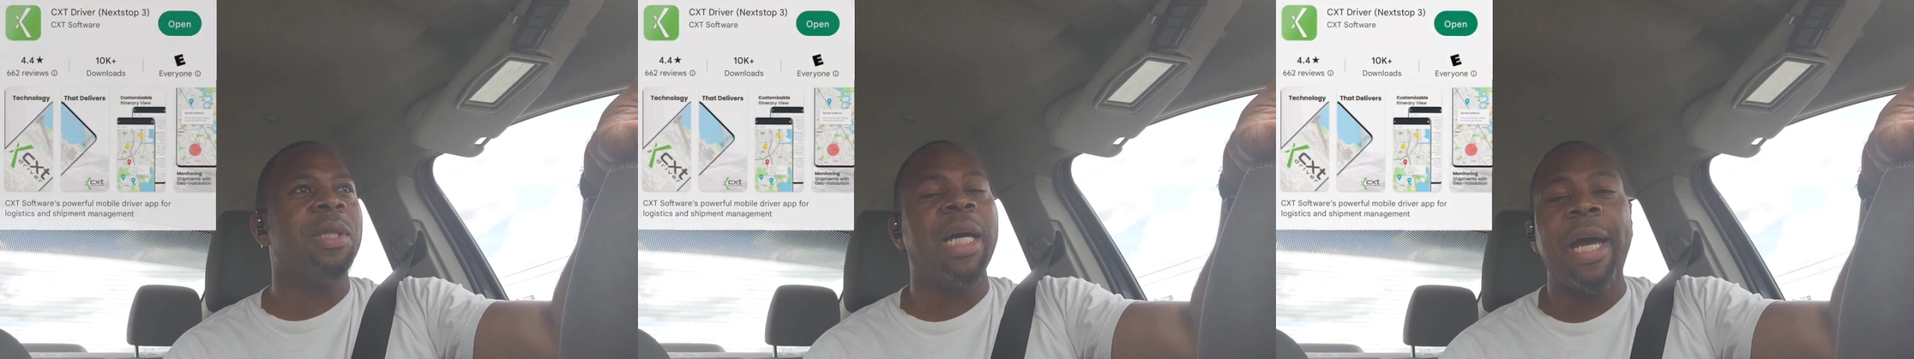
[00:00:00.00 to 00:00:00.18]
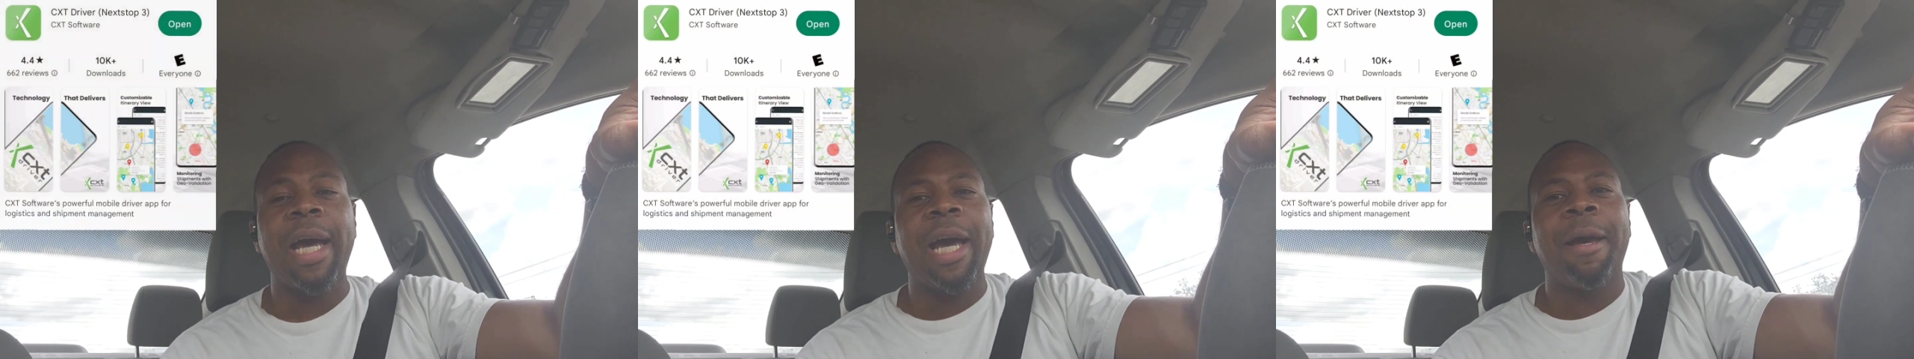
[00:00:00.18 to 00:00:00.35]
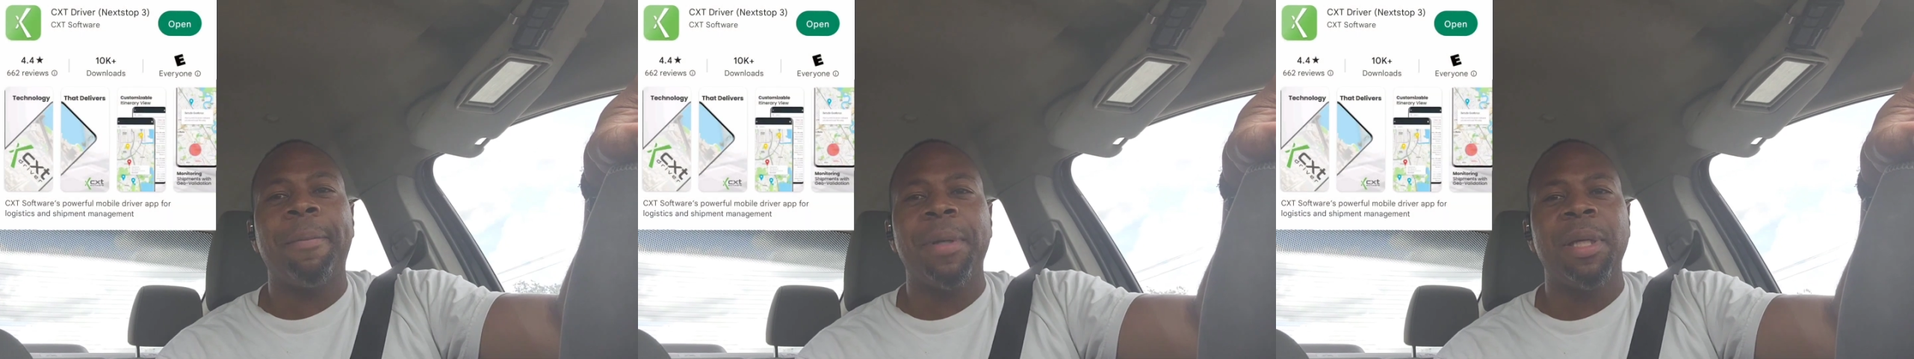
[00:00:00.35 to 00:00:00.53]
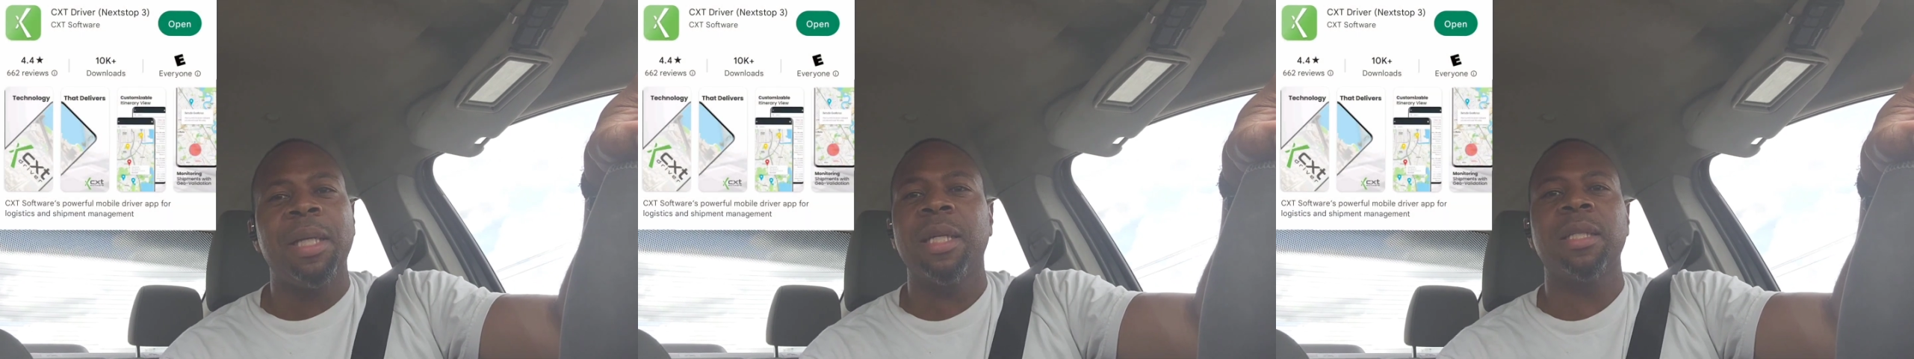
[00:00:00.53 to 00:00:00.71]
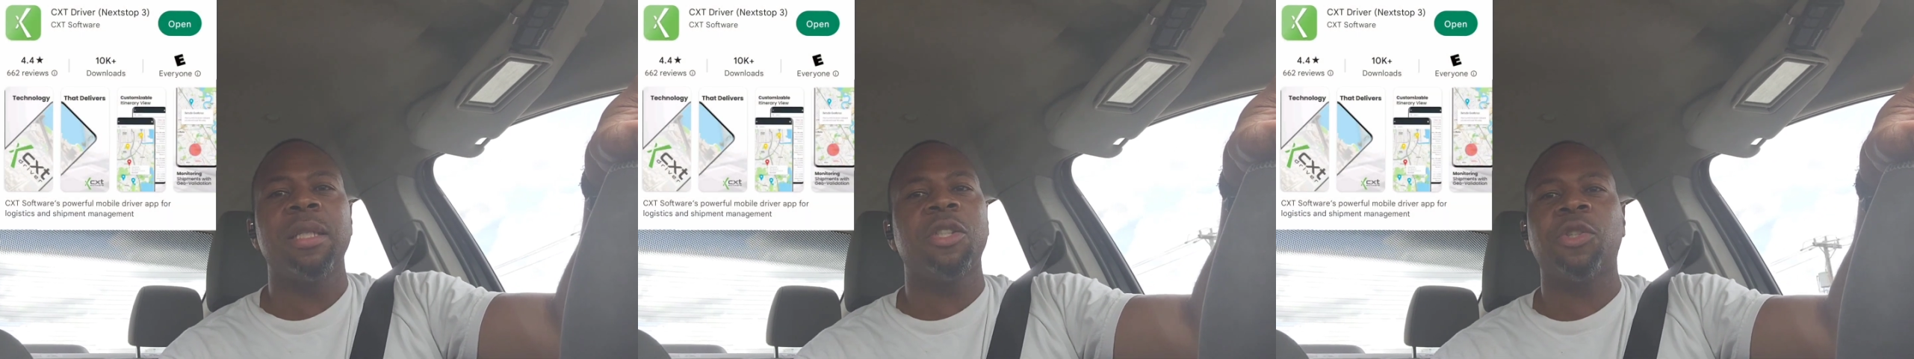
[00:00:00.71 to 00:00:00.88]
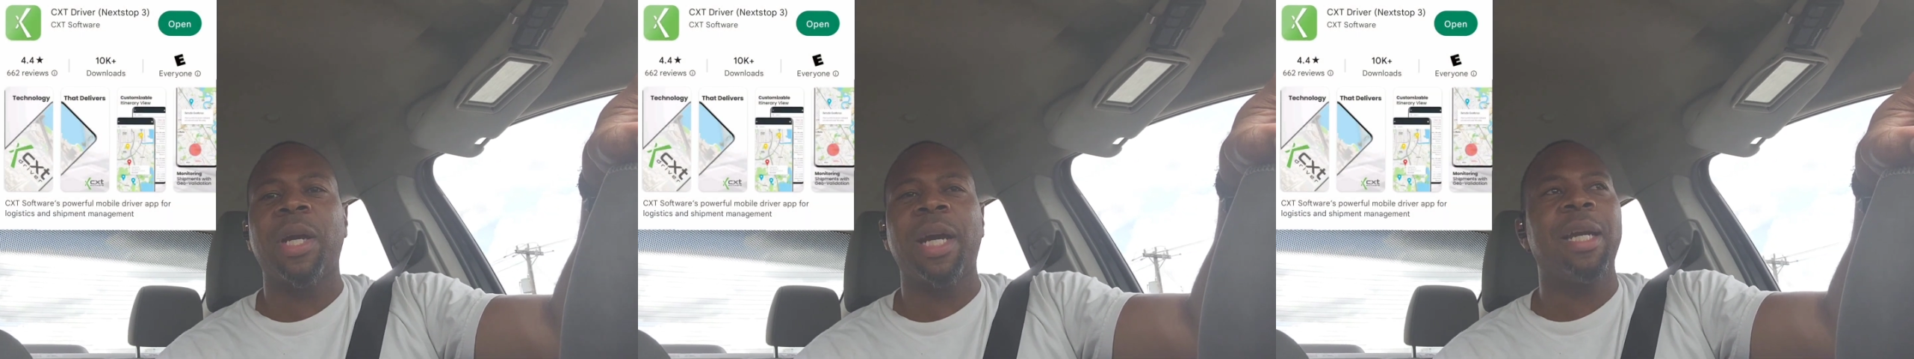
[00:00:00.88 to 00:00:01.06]
The app, it
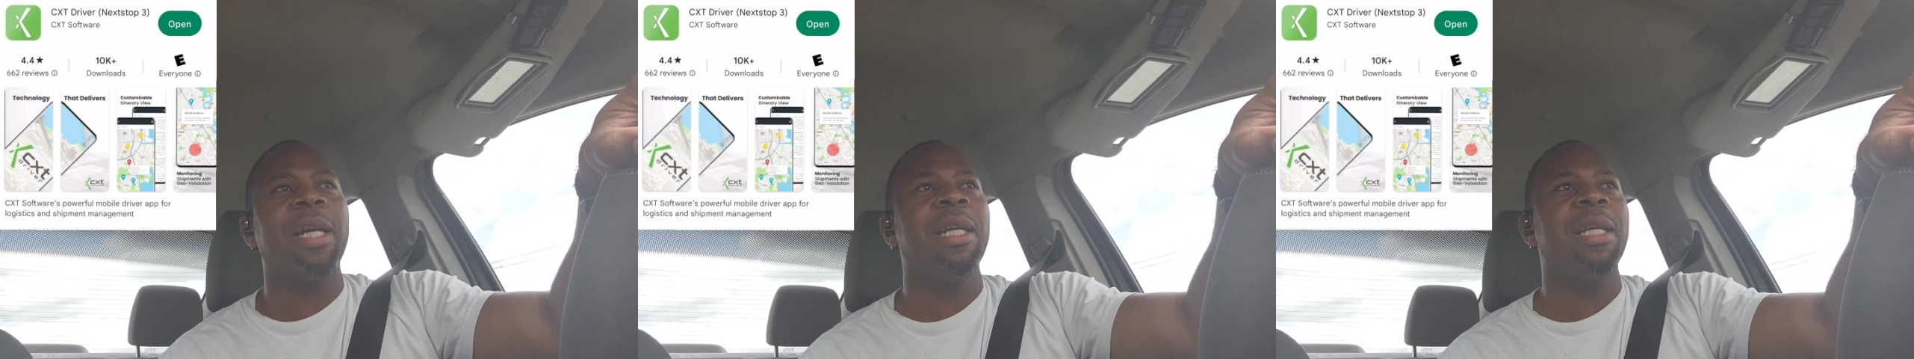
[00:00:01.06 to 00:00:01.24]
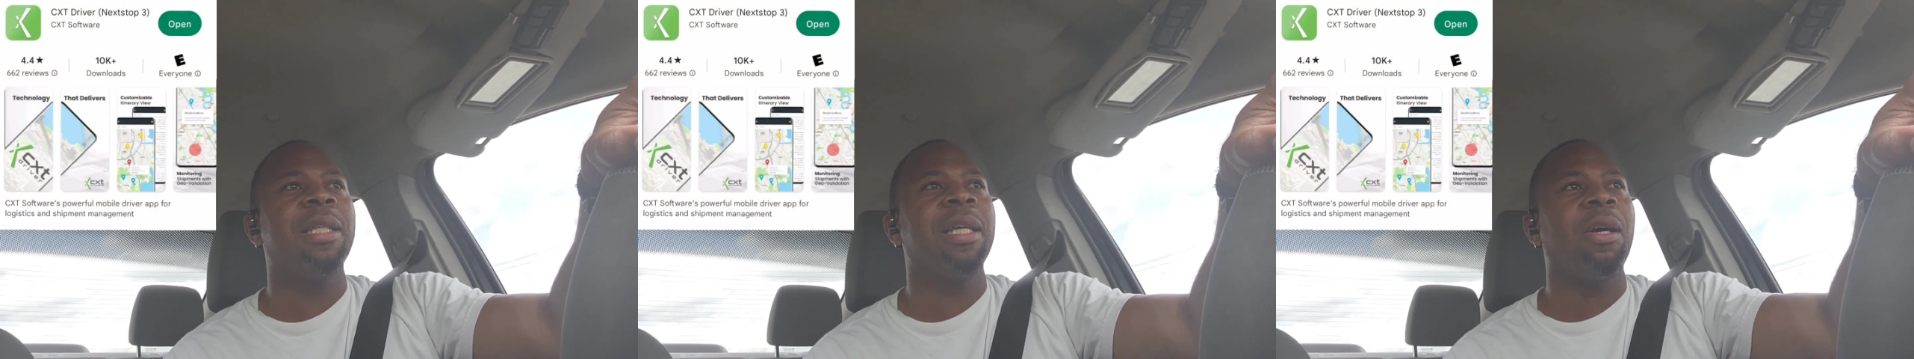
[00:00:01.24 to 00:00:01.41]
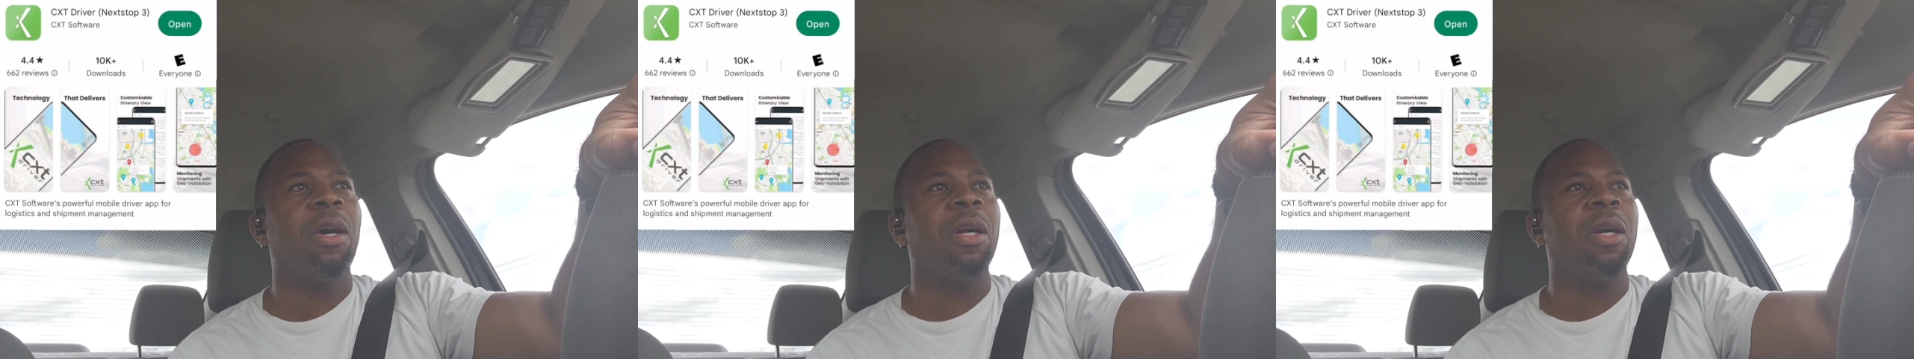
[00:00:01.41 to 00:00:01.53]
doesn't track anything.